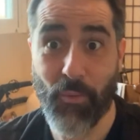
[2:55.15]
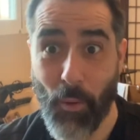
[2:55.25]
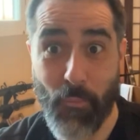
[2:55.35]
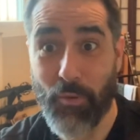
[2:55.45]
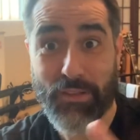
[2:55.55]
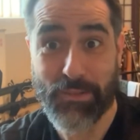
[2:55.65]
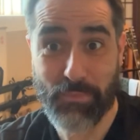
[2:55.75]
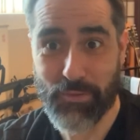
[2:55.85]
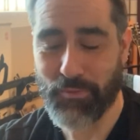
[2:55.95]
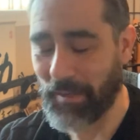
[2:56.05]
and what is in
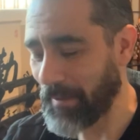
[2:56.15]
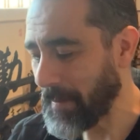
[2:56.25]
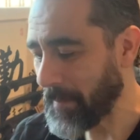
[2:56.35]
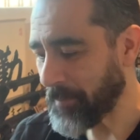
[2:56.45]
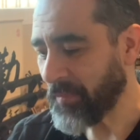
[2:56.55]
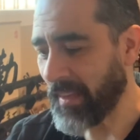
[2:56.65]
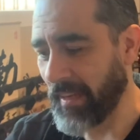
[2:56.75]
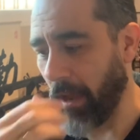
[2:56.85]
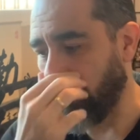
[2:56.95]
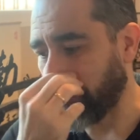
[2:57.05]
between.
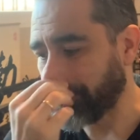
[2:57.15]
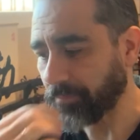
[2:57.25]
Now,